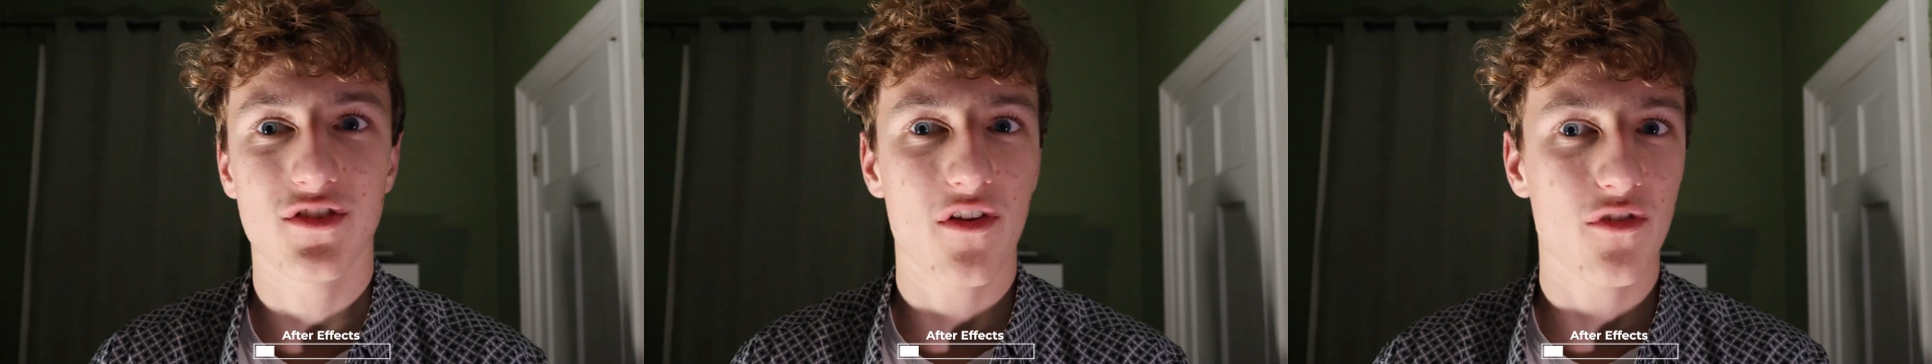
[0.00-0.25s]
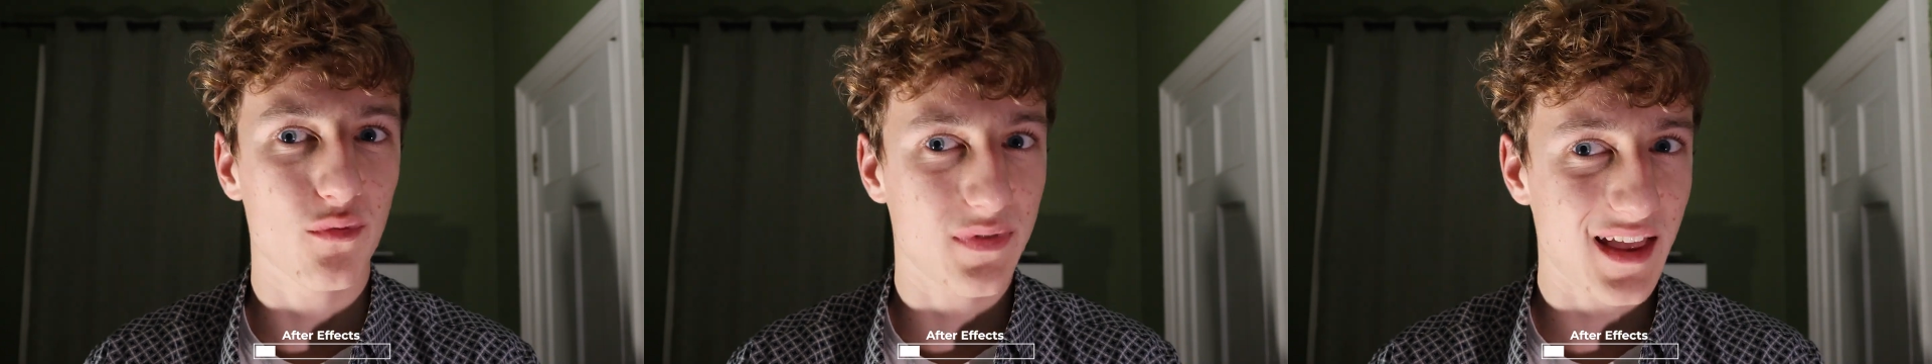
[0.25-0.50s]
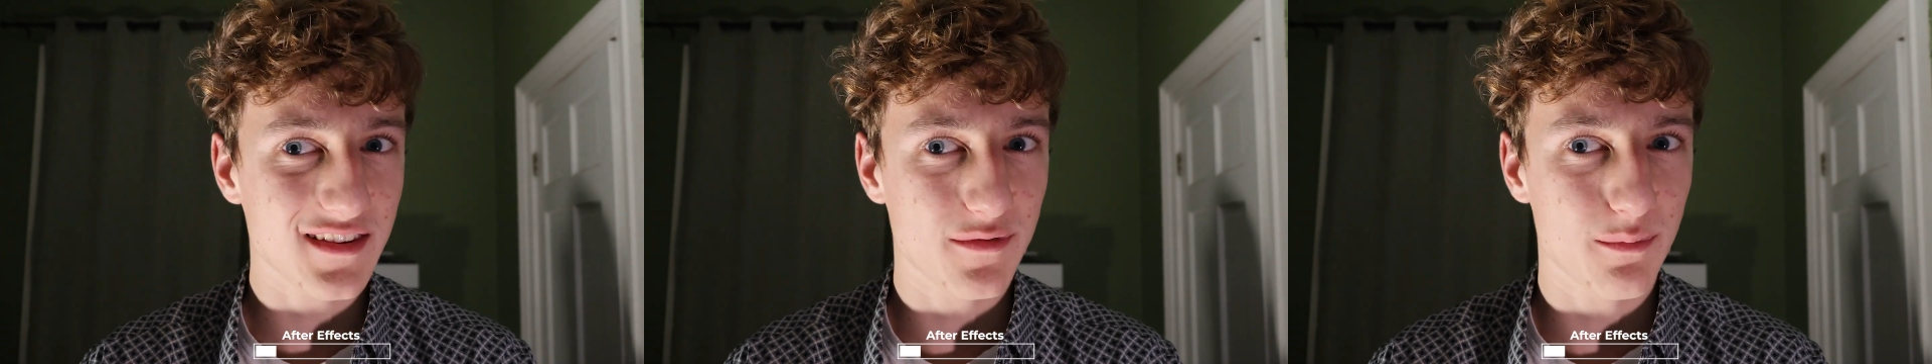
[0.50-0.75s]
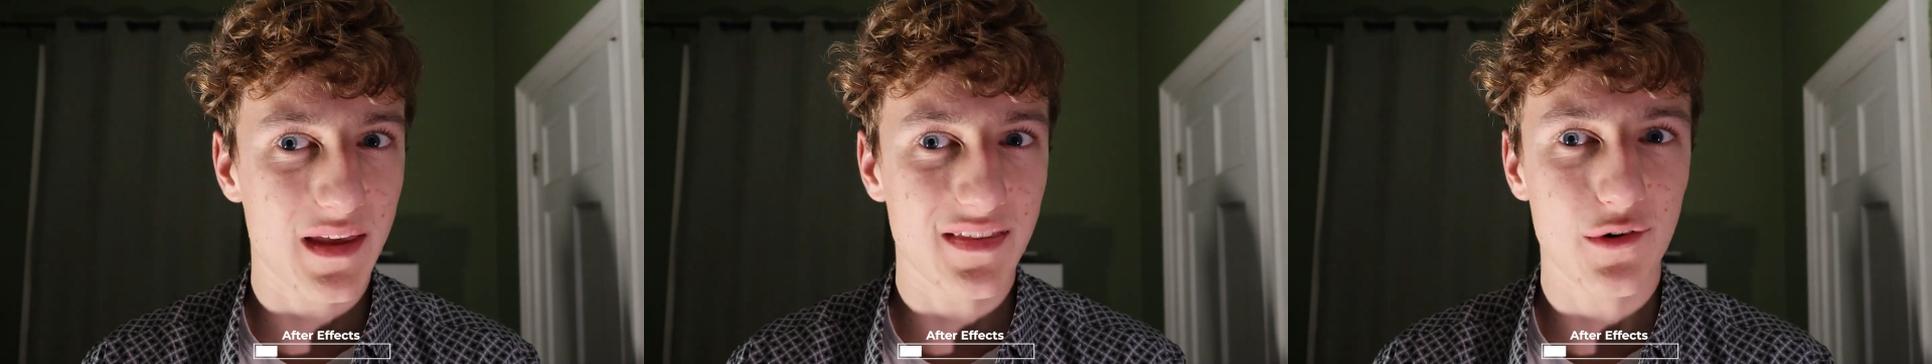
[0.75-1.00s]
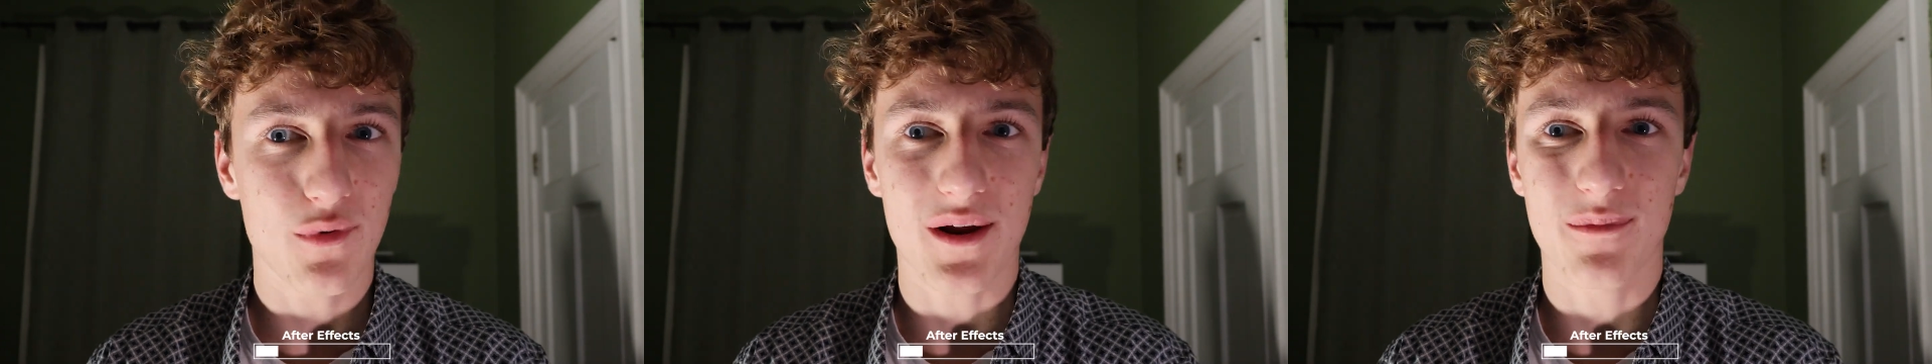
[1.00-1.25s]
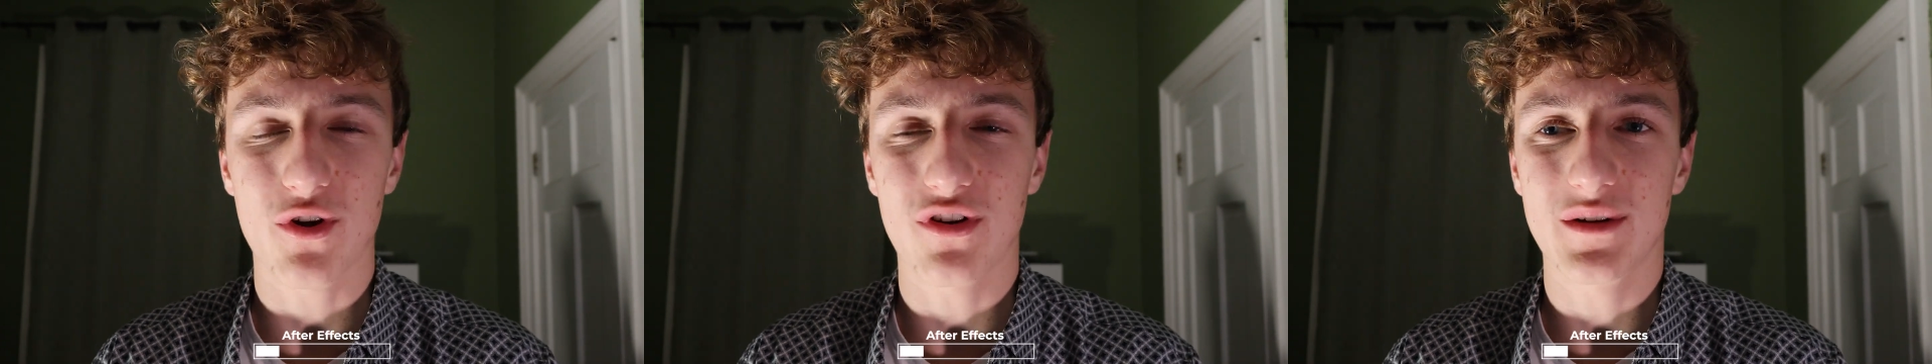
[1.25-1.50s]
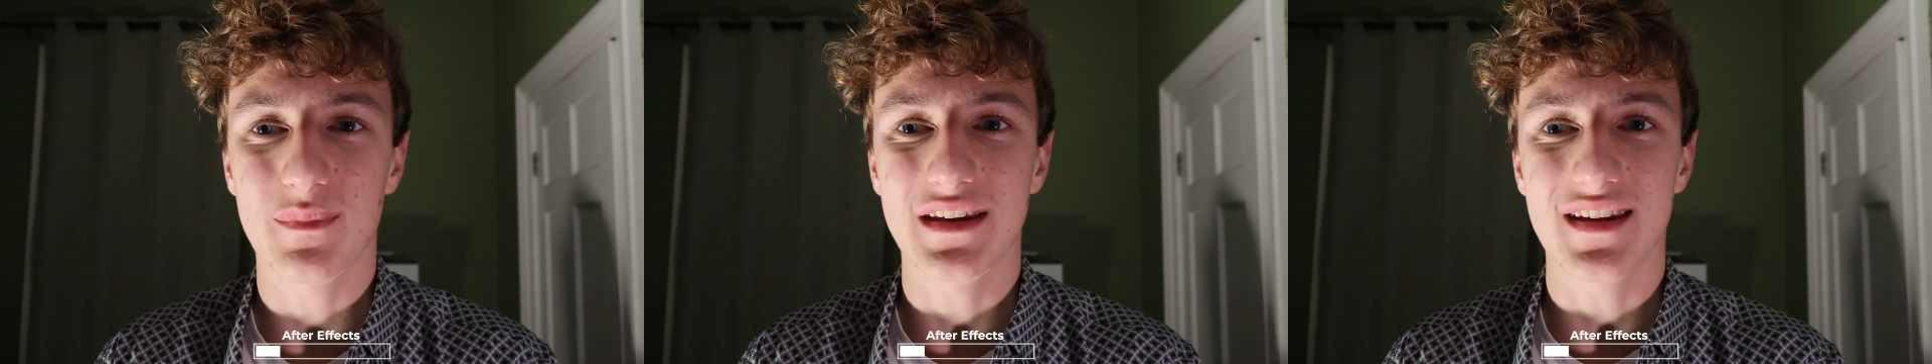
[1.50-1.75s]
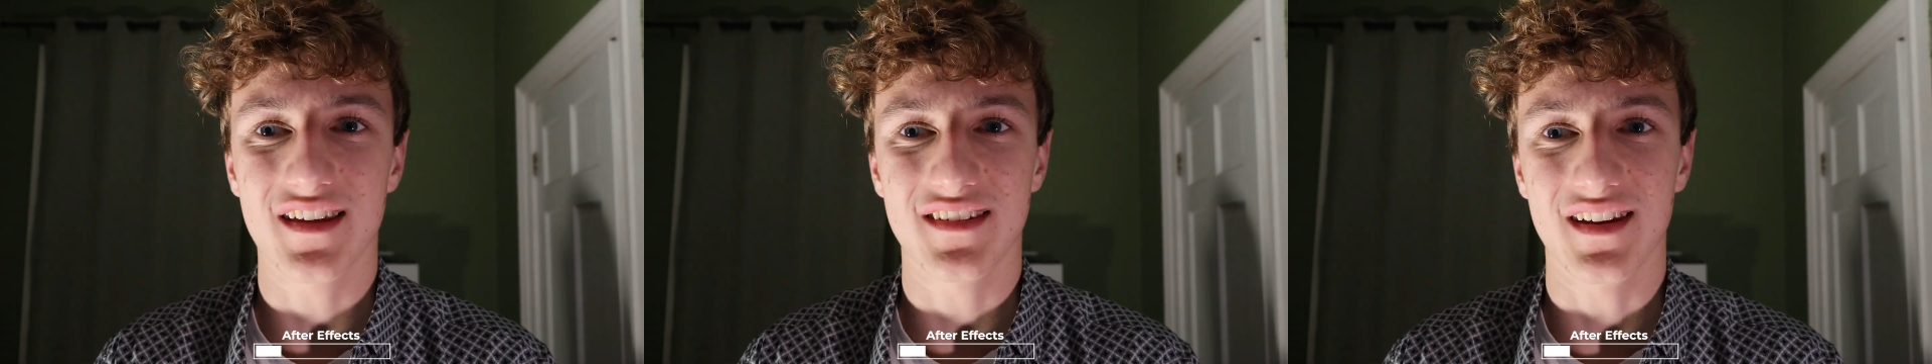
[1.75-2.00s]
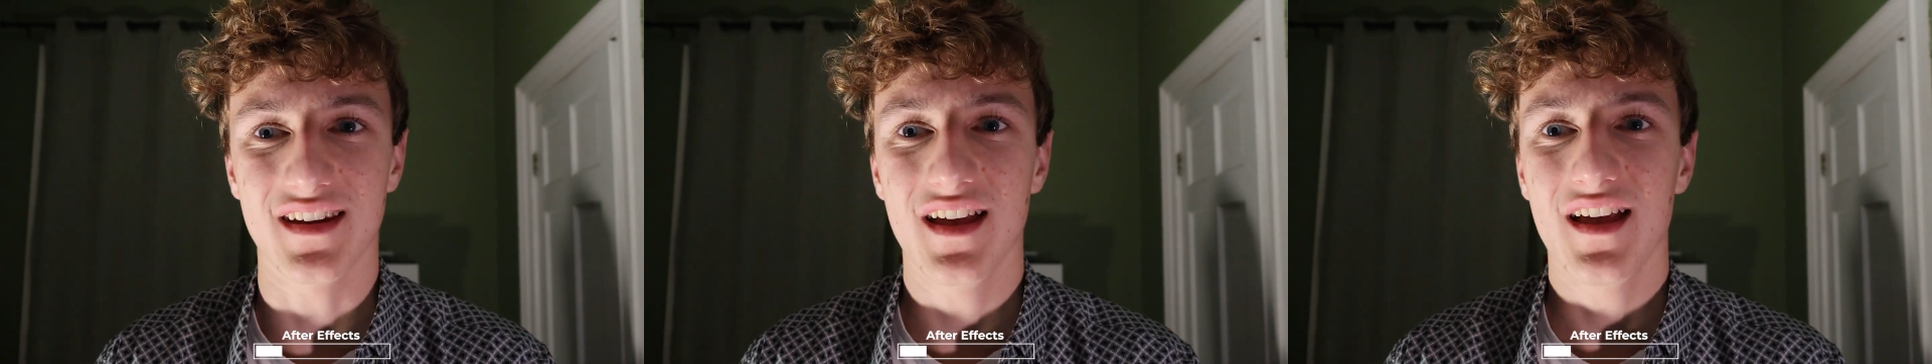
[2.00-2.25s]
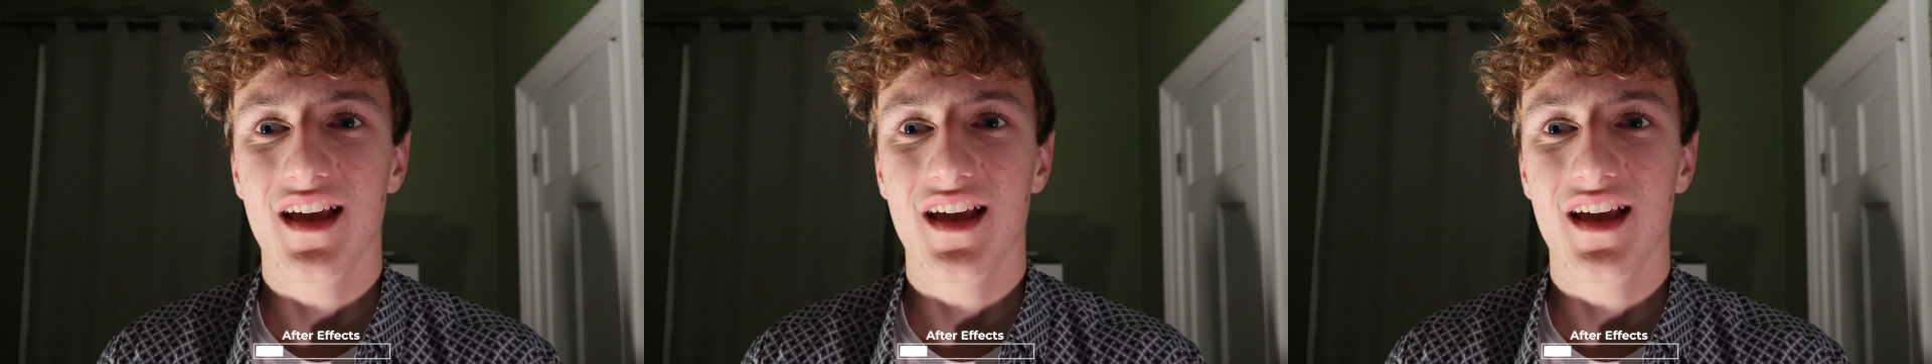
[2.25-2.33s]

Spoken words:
so that's mainly what I'm going to be testing.